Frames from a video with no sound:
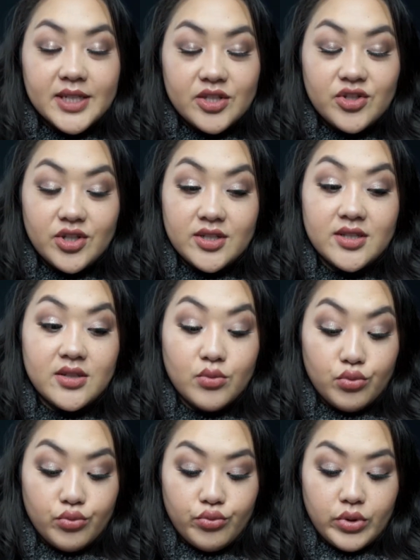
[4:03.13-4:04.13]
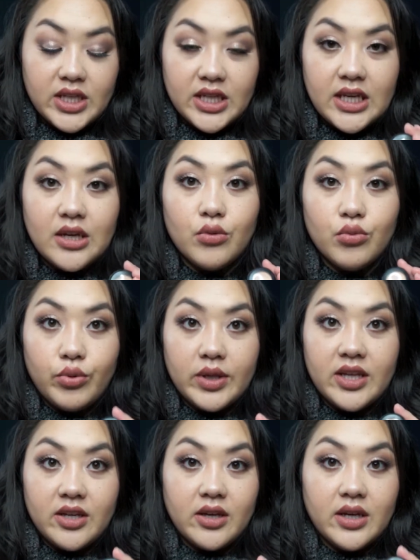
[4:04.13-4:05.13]
It's just really,
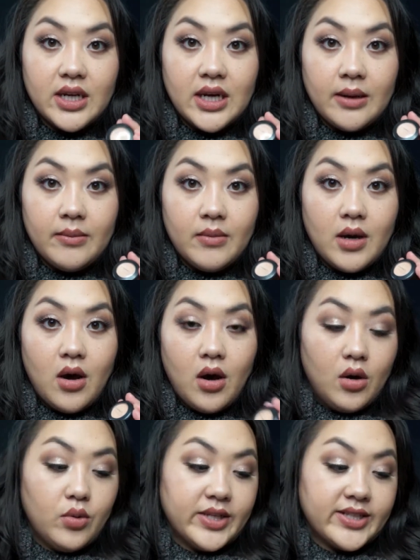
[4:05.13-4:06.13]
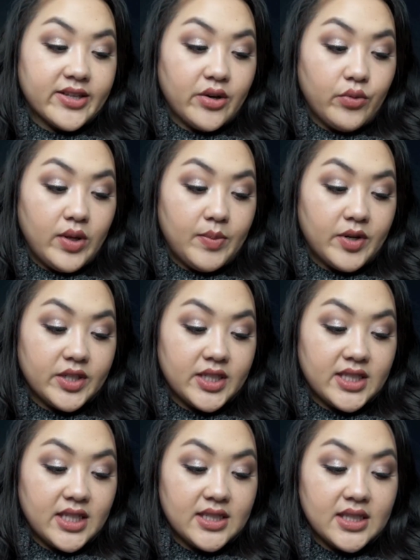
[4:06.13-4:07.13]
really good, and I'm always gonna
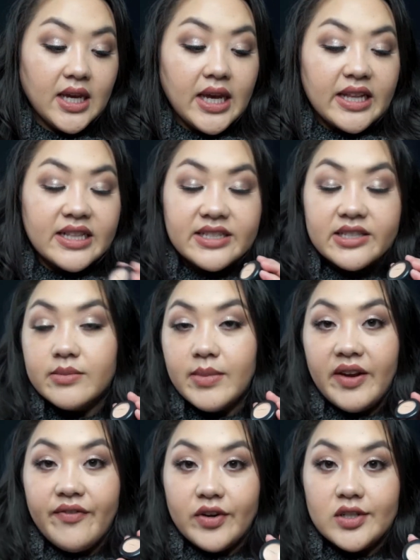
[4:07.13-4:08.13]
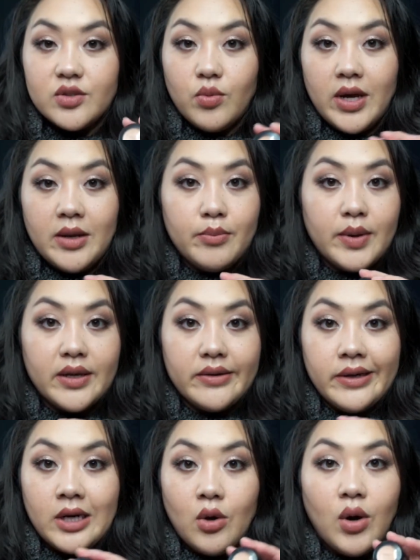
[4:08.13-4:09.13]
repurchase this. This is my first one, but
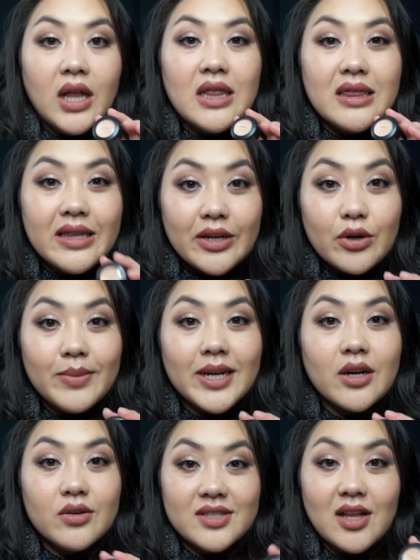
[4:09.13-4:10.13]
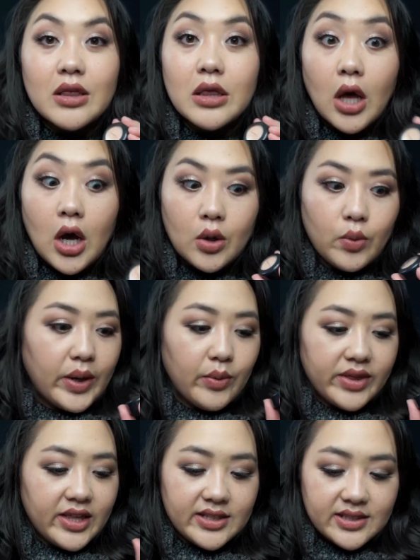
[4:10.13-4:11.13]
you know, a little bit goes a long way
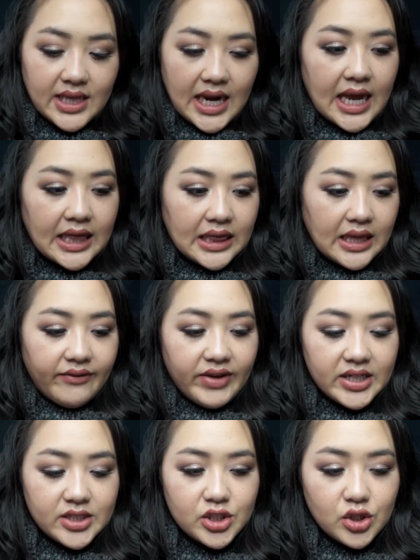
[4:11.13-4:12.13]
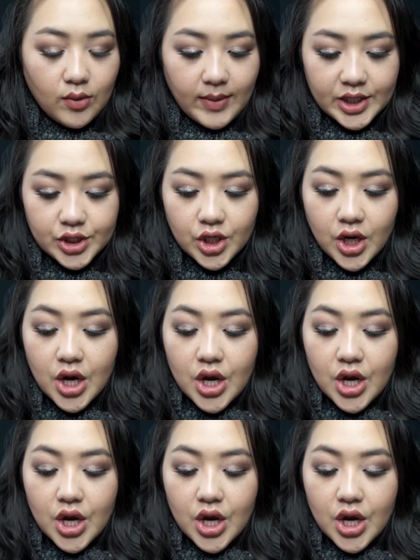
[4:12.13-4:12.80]
with this, and I love it so much.